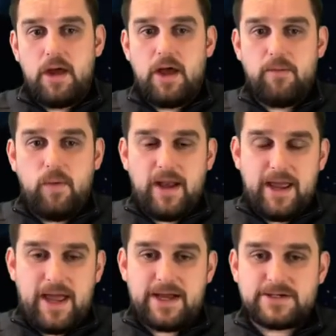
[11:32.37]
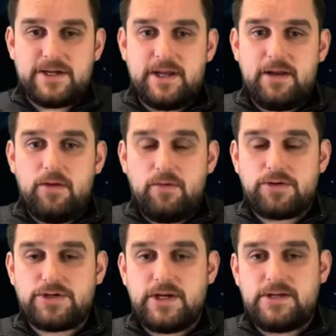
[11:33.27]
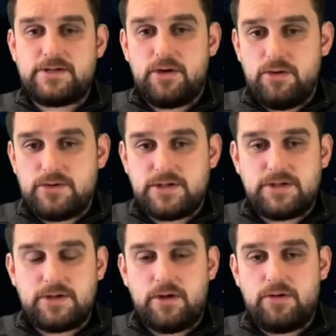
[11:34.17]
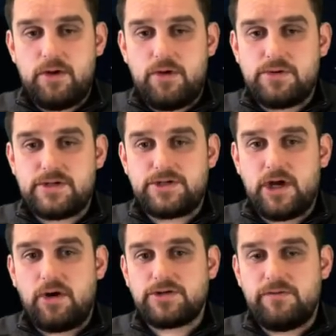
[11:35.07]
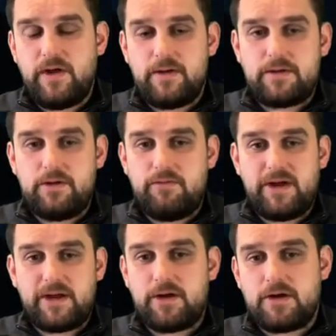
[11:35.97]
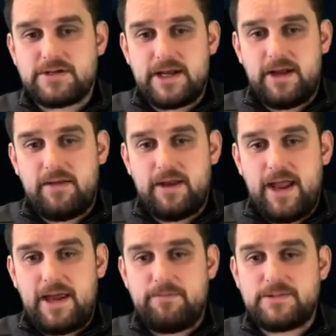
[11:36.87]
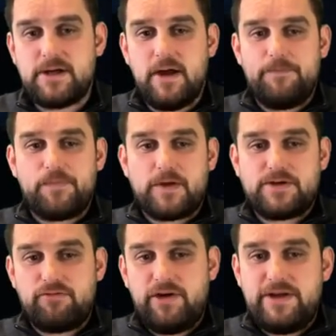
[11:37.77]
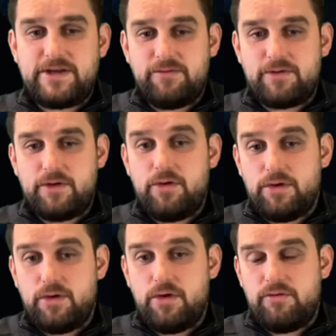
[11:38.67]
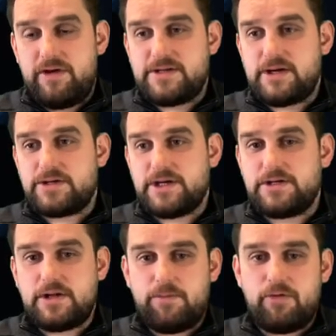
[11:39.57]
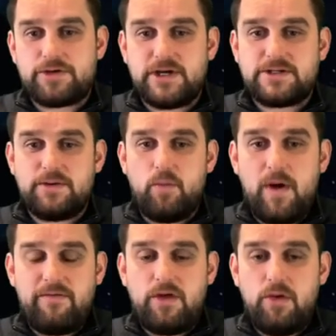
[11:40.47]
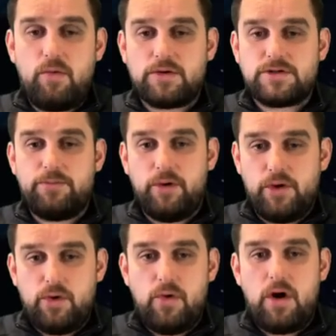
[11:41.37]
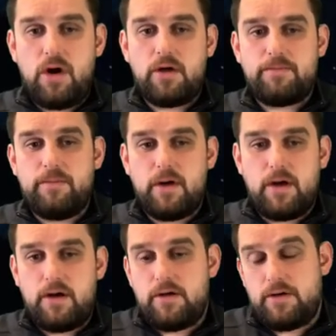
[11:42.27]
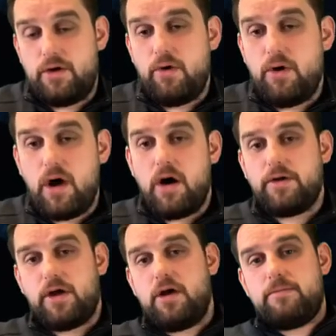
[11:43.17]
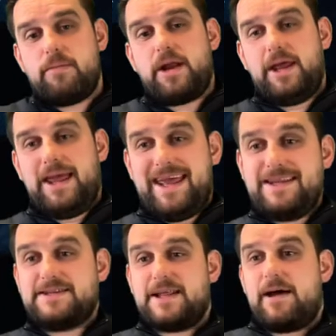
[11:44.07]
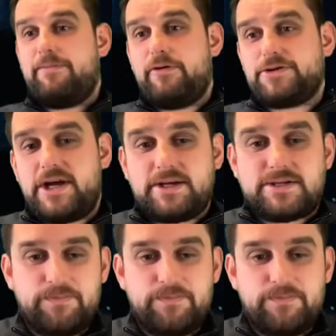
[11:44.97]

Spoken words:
when it actually launches, who's in charge of it, do you recognize any of the names. So do your research into the project and whether you want to put your hard-earned money into that project.